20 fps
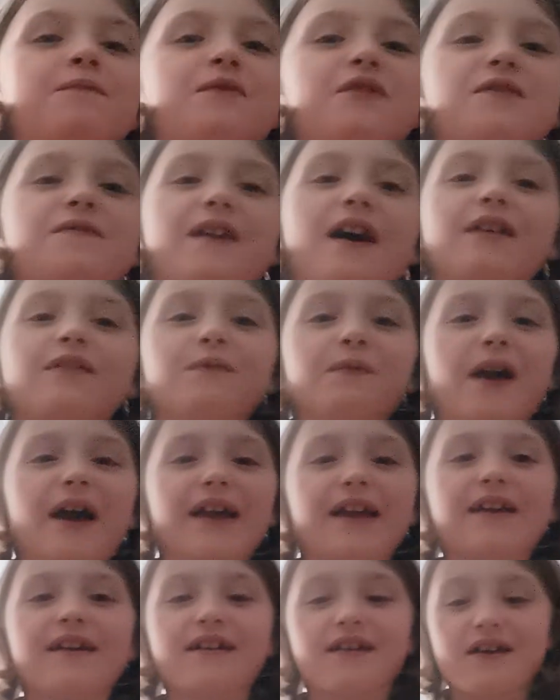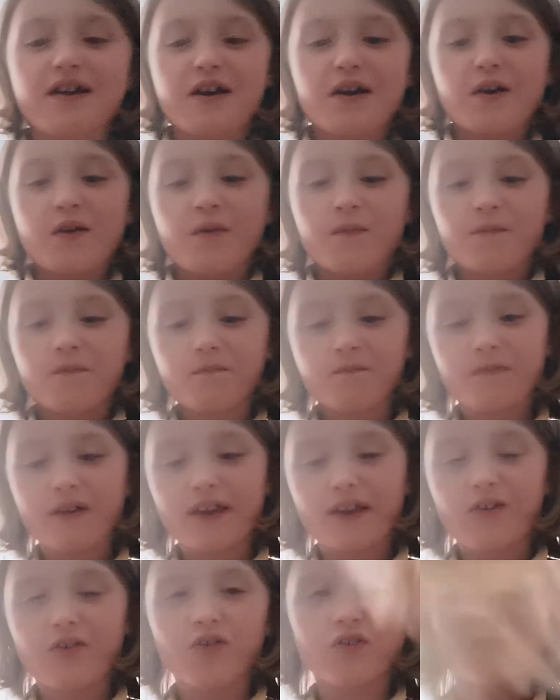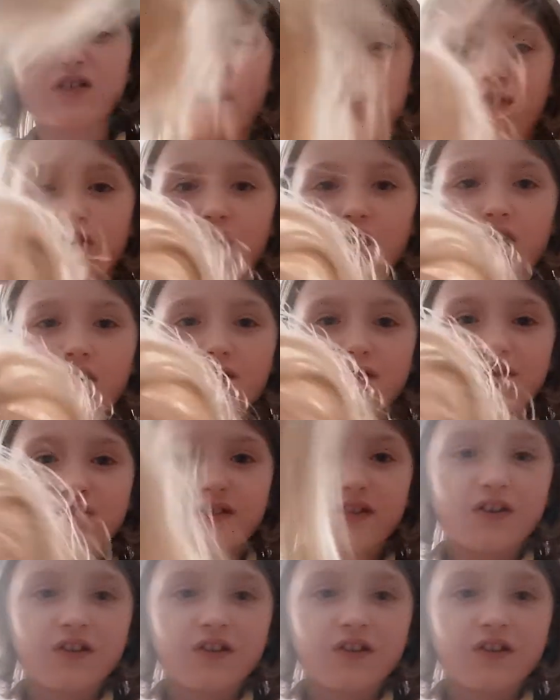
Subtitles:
move out of the way. We also got